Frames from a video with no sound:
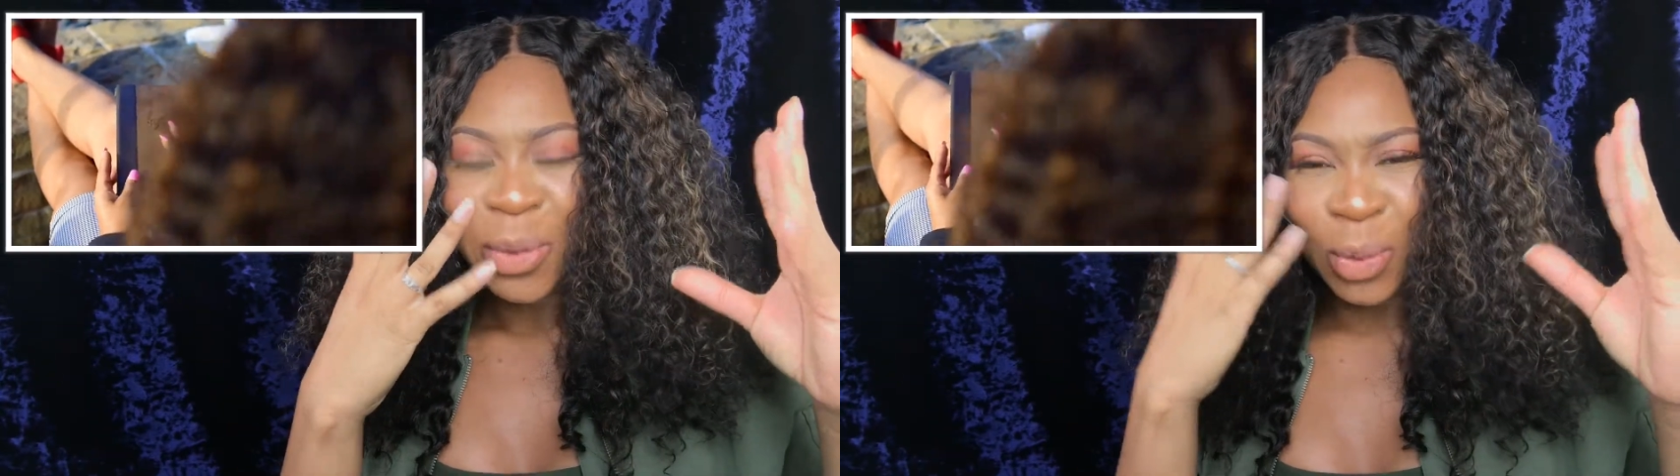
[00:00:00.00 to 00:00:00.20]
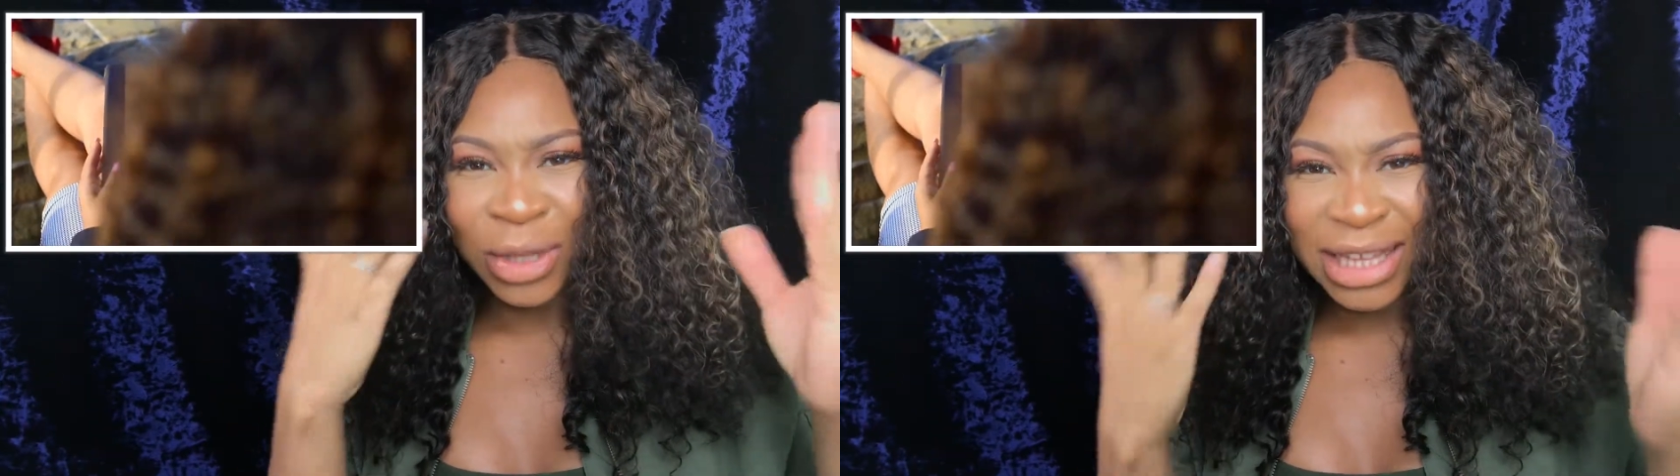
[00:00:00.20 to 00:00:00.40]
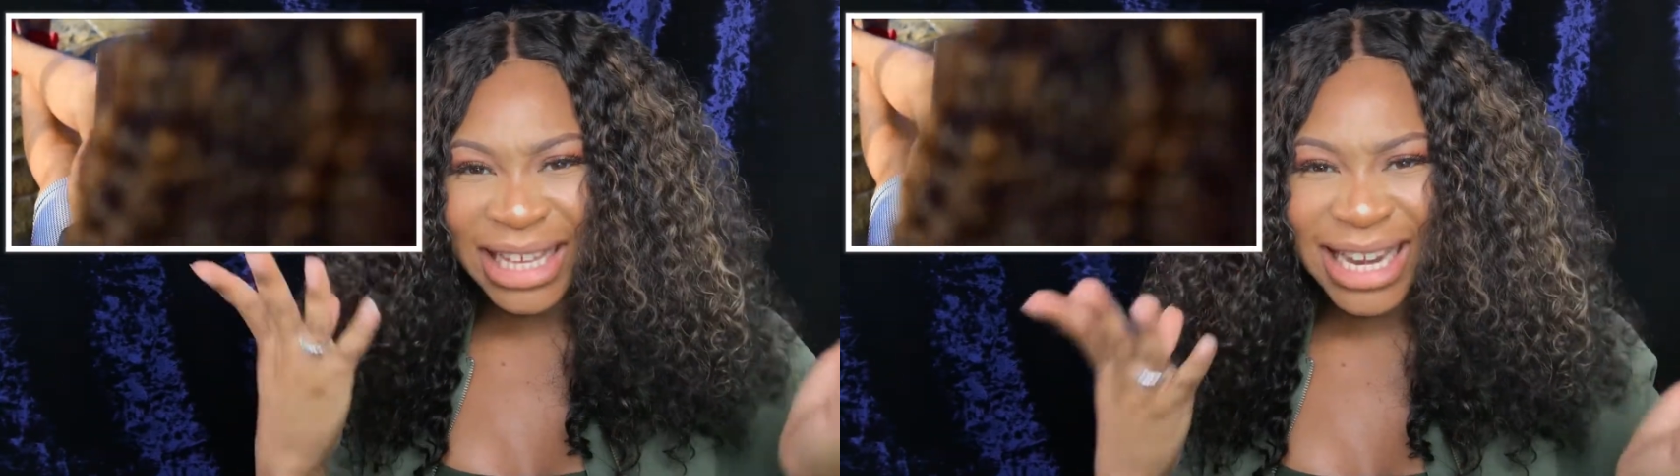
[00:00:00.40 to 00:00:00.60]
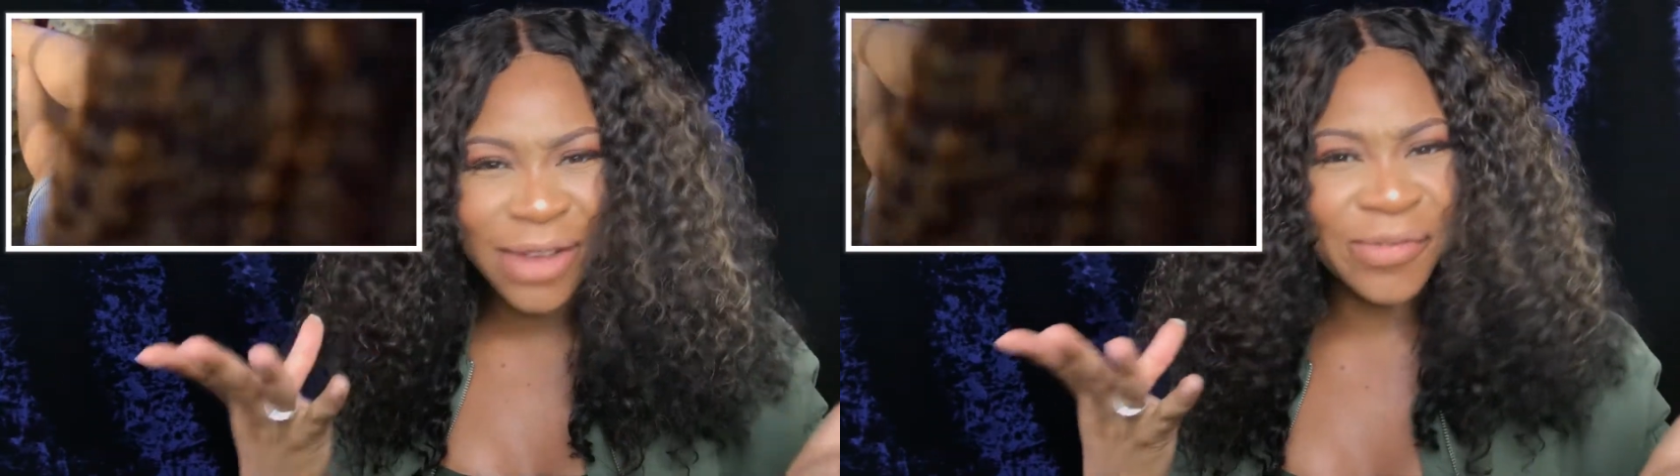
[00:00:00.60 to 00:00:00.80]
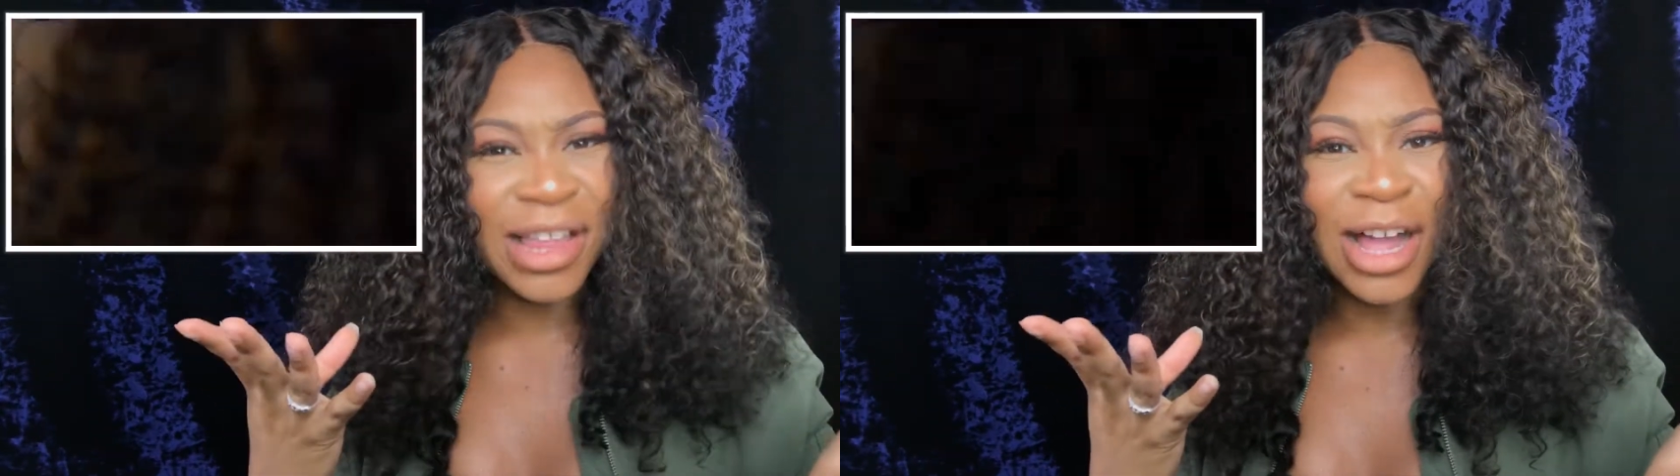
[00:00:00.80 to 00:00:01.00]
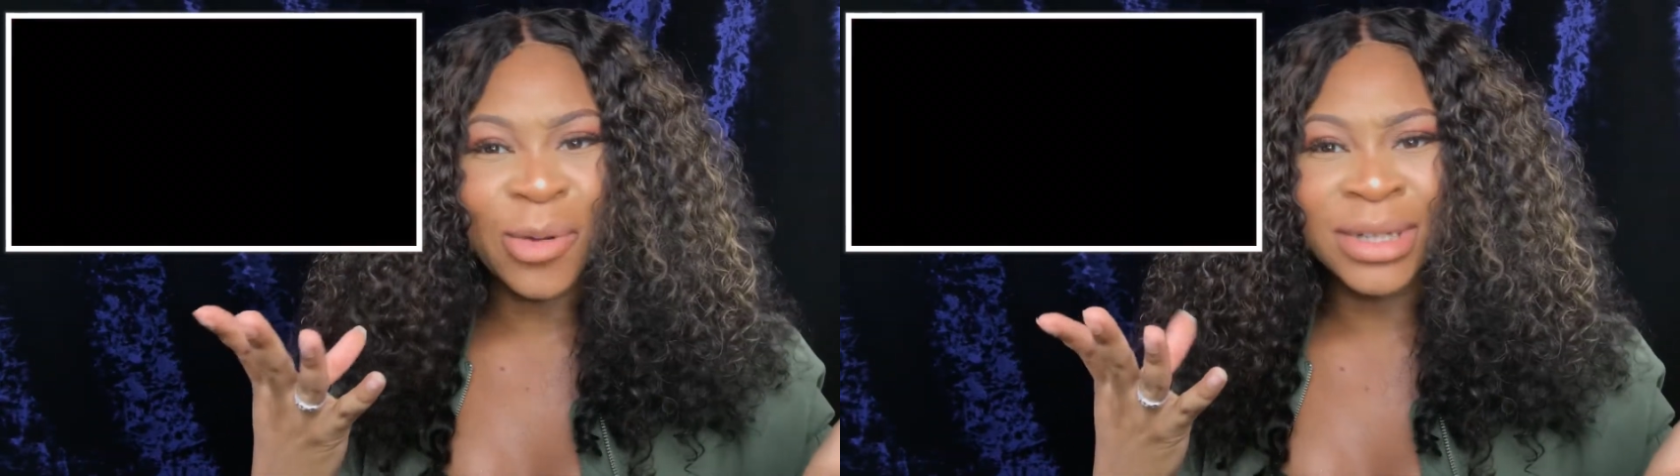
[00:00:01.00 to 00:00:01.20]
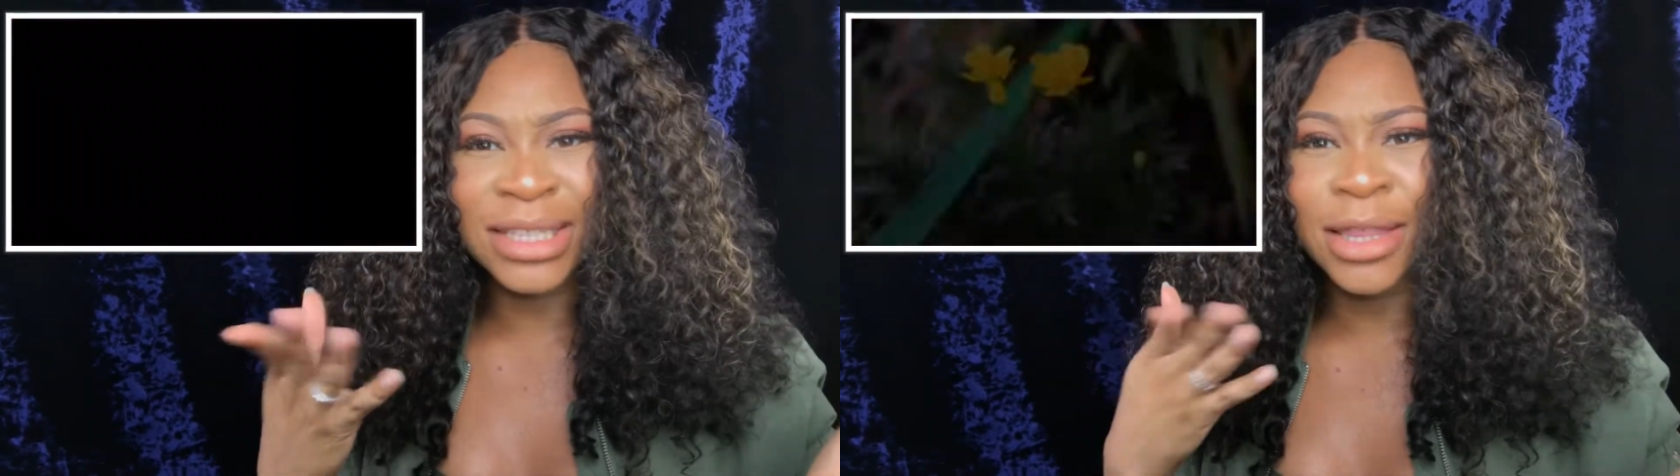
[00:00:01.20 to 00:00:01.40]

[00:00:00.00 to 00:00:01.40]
we're looking at flowers